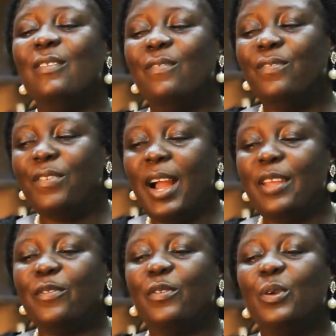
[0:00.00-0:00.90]

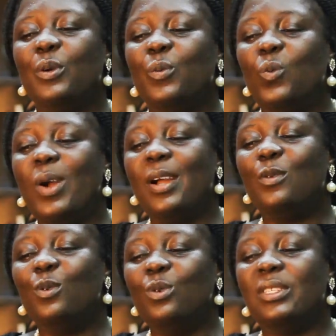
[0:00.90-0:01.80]
5. Where
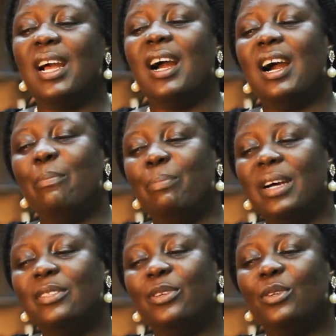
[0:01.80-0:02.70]
goods are
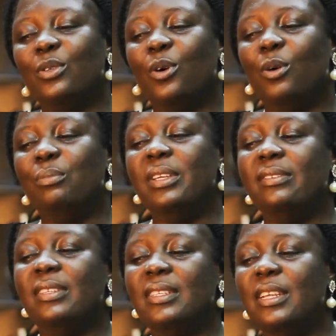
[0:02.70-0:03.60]
abandoned or may
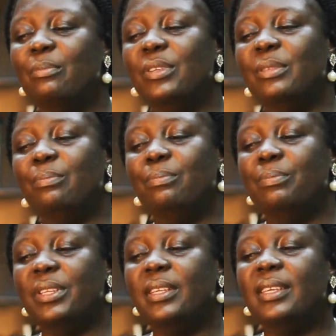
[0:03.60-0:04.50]
reasonably
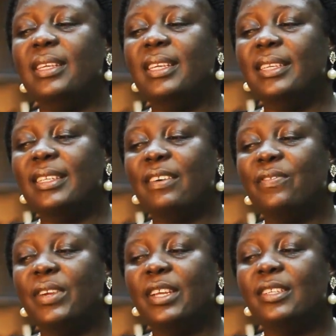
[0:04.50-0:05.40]
be
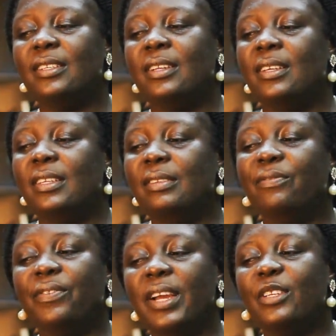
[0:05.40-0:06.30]
inferred
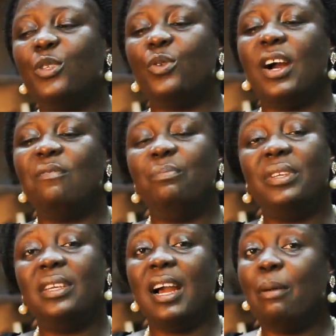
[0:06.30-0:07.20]
to have
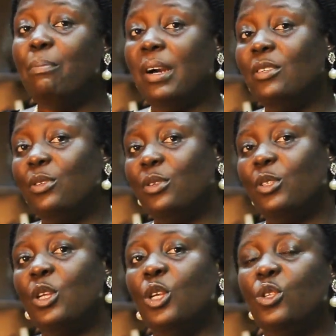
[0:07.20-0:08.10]
been
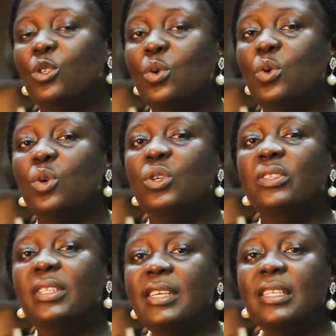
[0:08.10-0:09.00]
abandoned. So
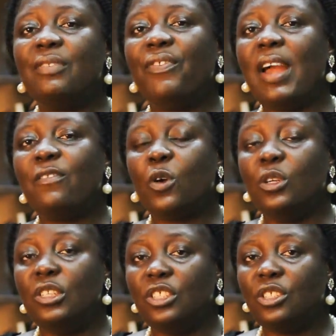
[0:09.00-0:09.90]
these 5
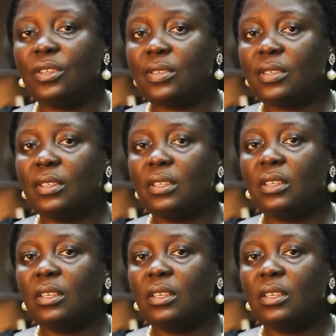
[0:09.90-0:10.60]
conditions